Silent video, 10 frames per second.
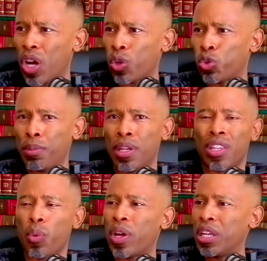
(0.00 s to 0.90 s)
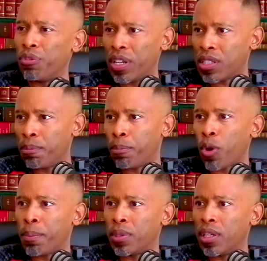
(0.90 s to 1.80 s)
out to me and they want to invest in
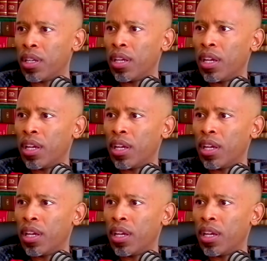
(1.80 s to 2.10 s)
property